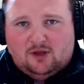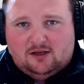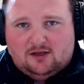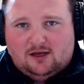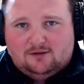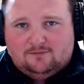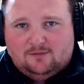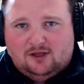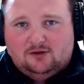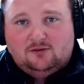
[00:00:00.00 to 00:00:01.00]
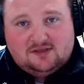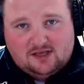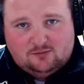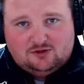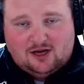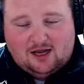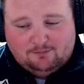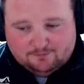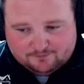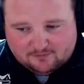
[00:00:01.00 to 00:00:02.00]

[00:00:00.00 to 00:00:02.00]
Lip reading: pay cut and do the same job.